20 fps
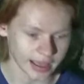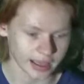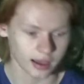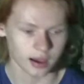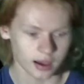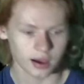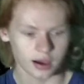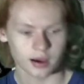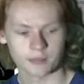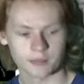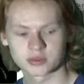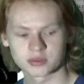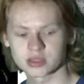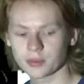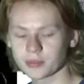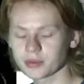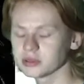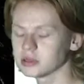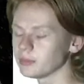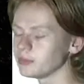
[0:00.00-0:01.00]

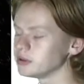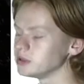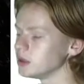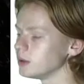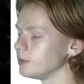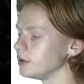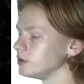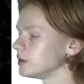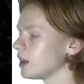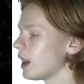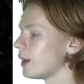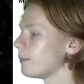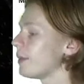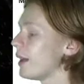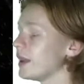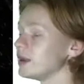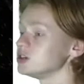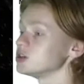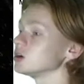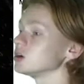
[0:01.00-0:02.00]

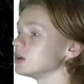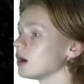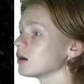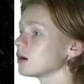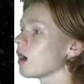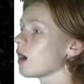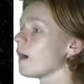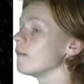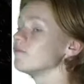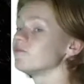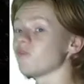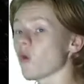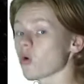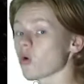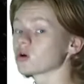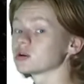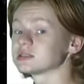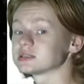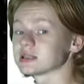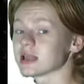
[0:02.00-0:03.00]

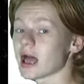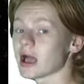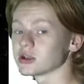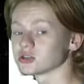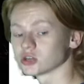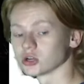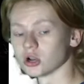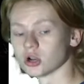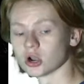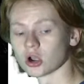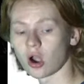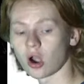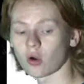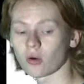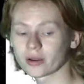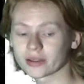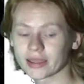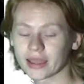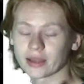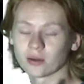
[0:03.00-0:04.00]

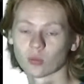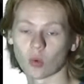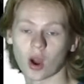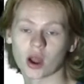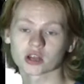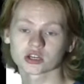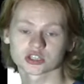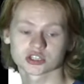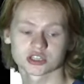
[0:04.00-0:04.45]
www.patreon.com/Hurricane Watch